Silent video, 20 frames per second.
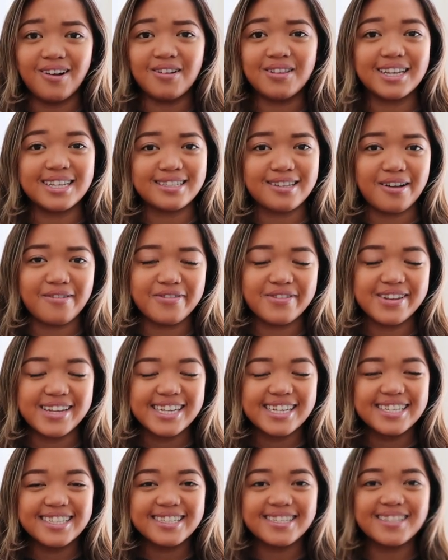all that stuff.
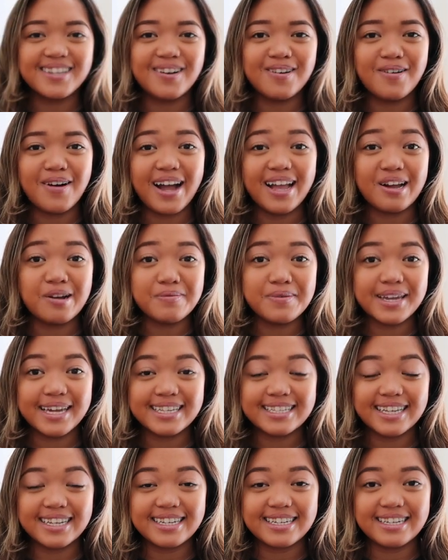So I hope you
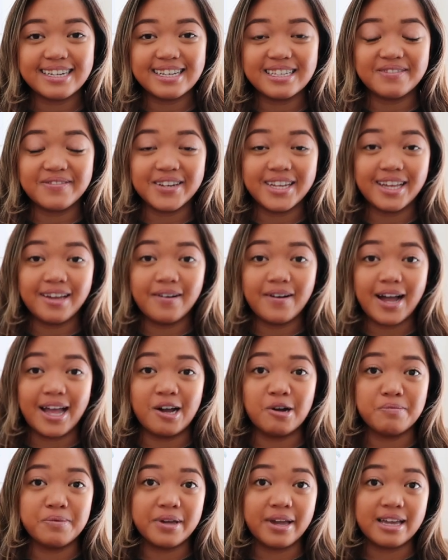guys liked today's video.
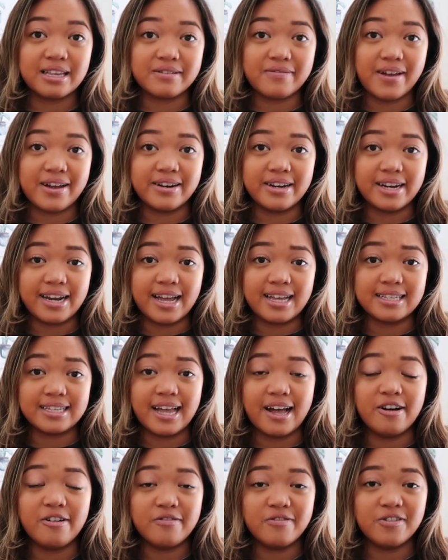I hope you guys found it as
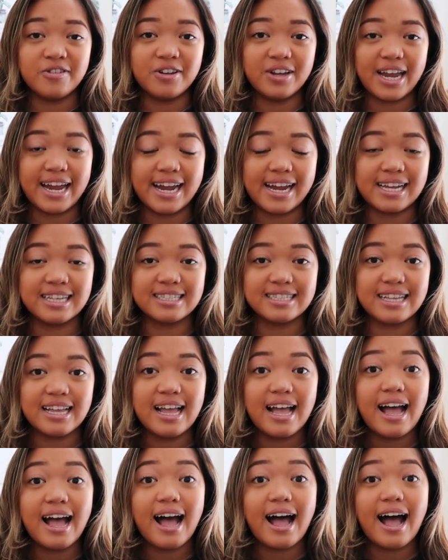helpful as
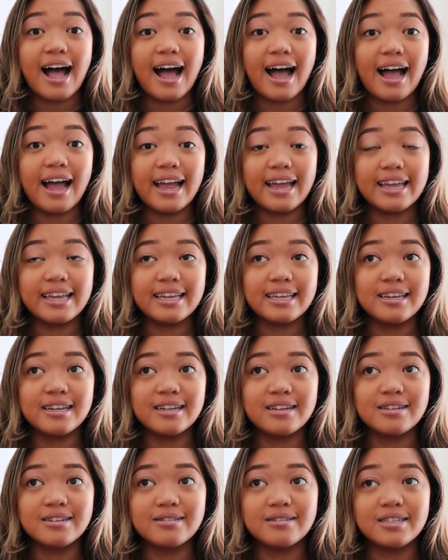
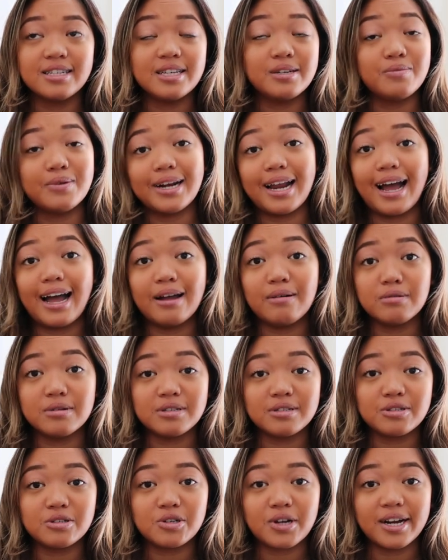I did when I
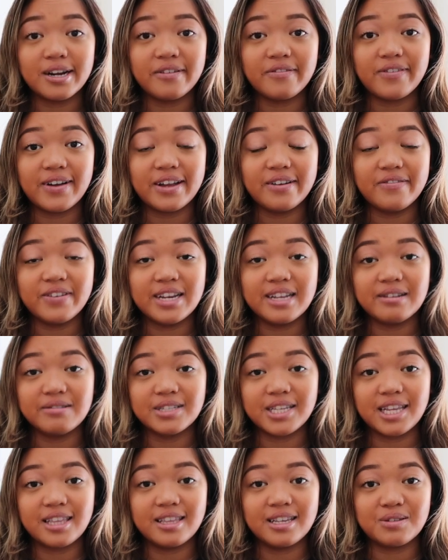was trying to find
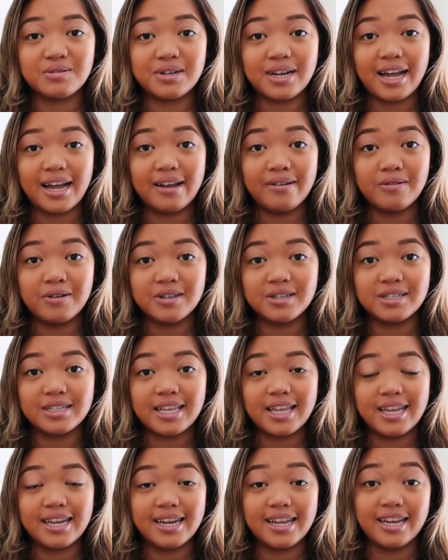videos like this when I
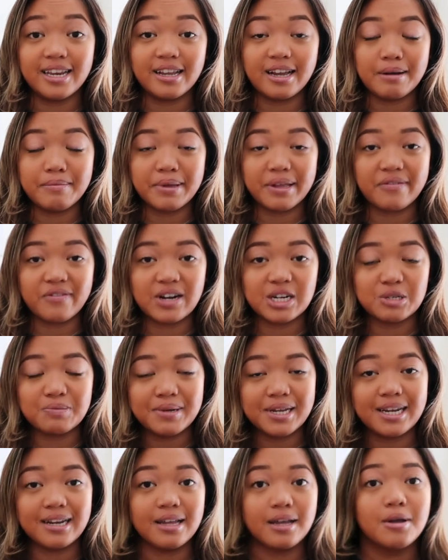was an incoming
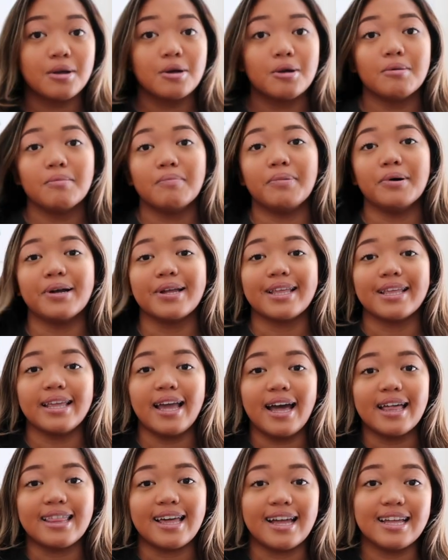freshman but
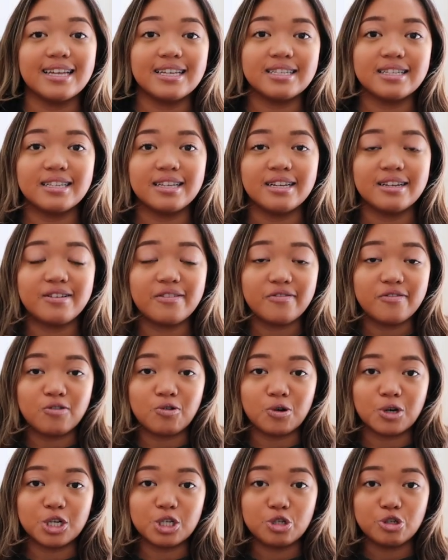yeah, that is it
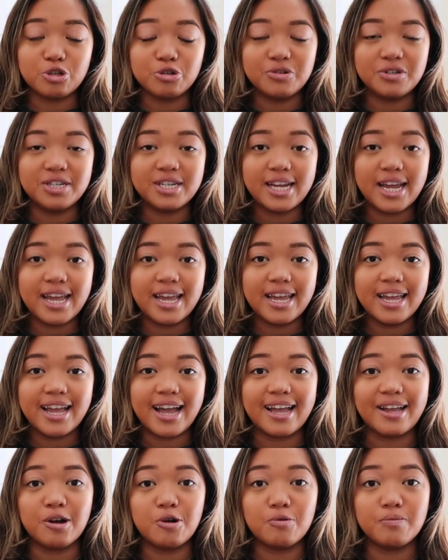for
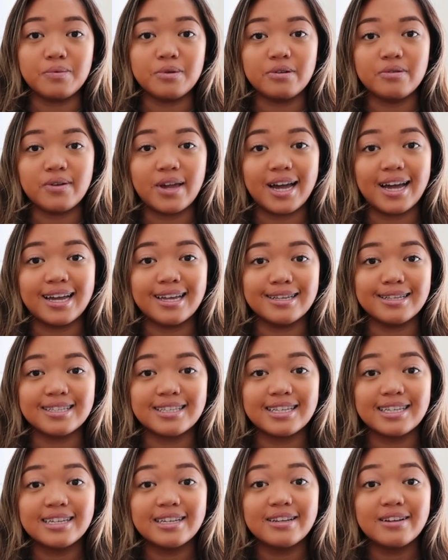today. I hope you
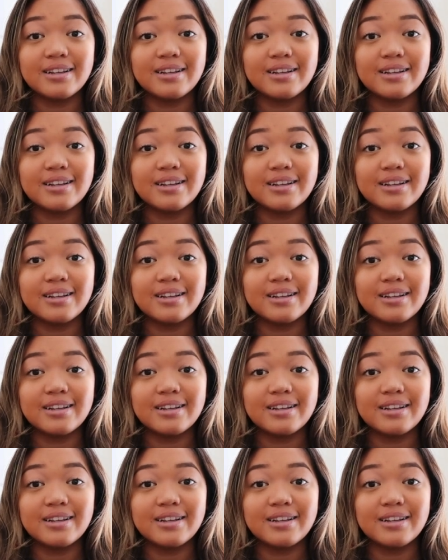guys